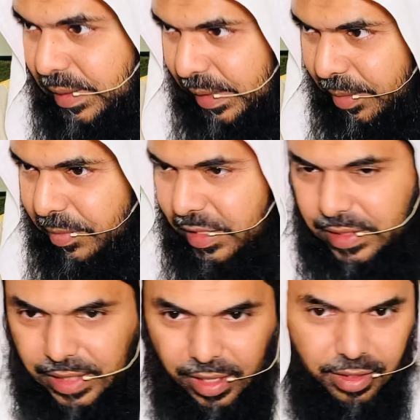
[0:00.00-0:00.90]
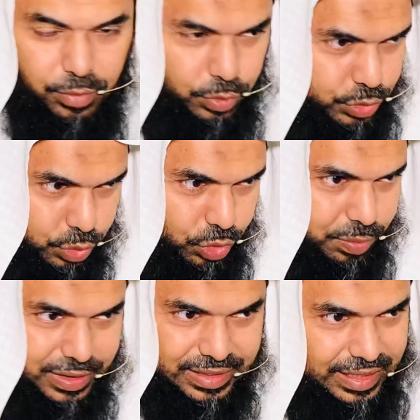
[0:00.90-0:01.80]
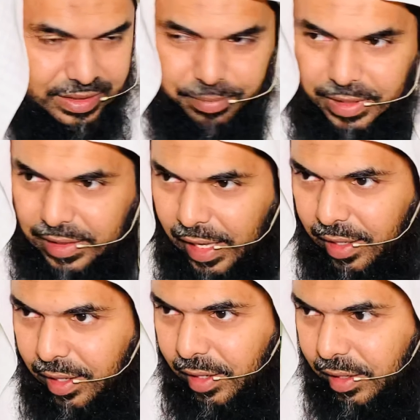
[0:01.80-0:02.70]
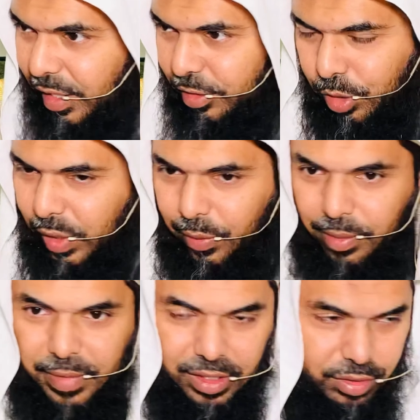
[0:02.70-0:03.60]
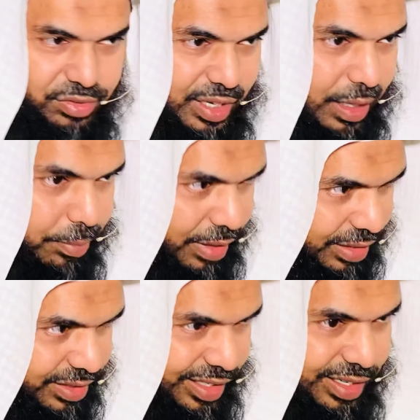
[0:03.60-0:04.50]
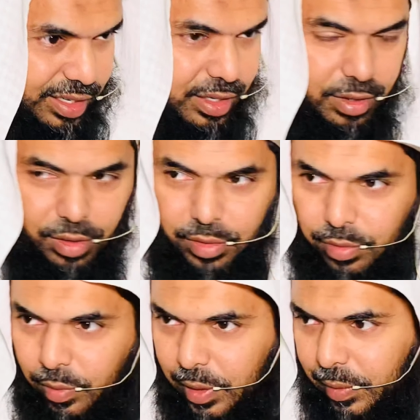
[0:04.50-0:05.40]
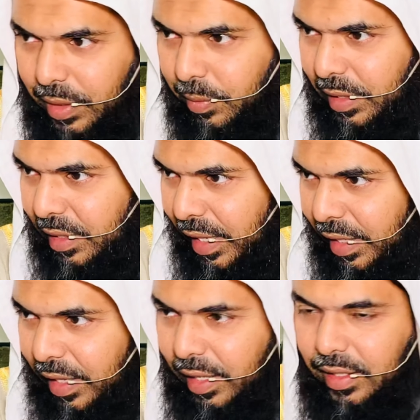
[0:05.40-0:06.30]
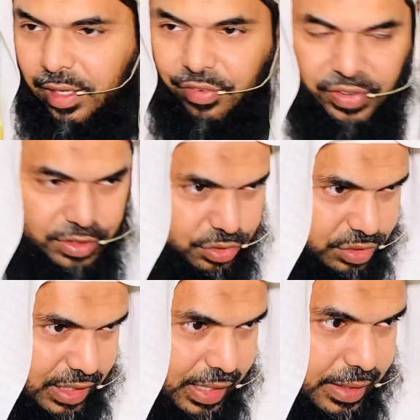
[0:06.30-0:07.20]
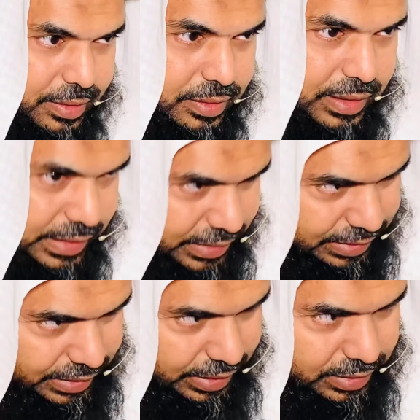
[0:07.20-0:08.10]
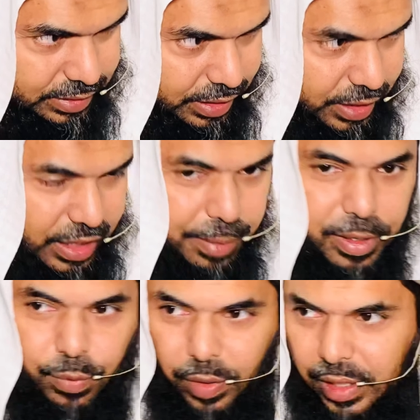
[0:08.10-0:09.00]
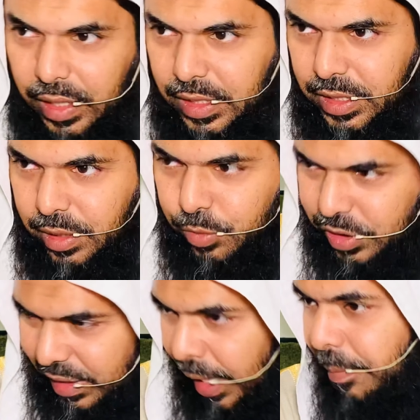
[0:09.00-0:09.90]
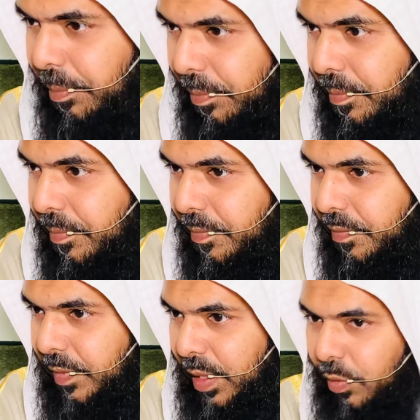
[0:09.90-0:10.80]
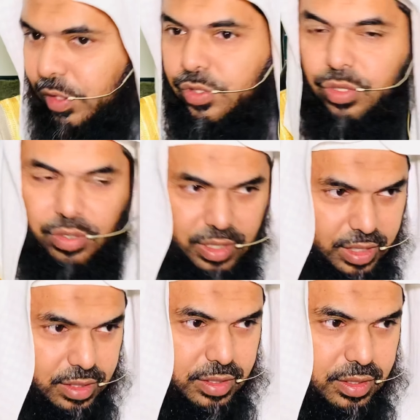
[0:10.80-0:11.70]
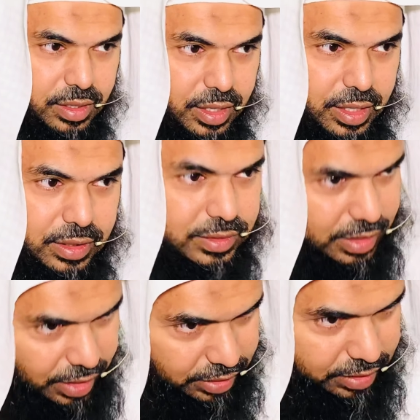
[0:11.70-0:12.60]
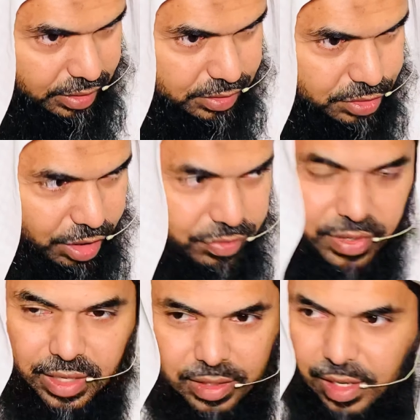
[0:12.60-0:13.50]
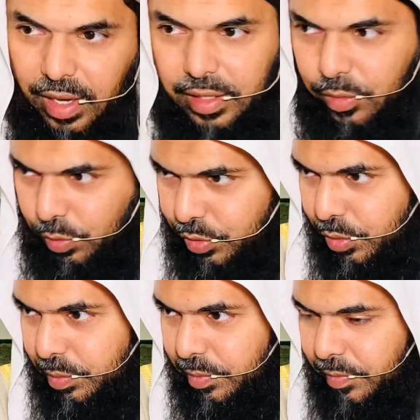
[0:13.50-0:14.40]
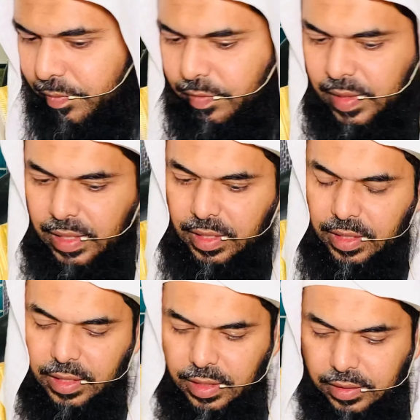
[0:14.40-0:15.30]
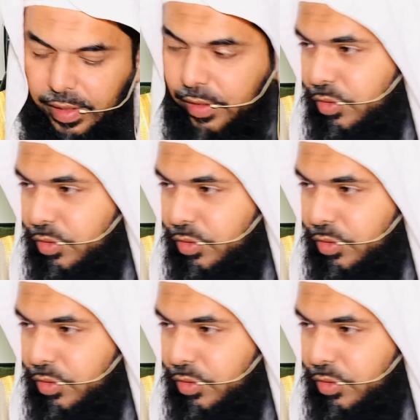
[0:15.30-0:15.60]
Okay? This is not wujub. This is not something that either way will make your salah batila or will, will, will like, yani, affect your salah. This is things about what is mustahab, what is sunnah. Right? These are not things of arkan and wujub. There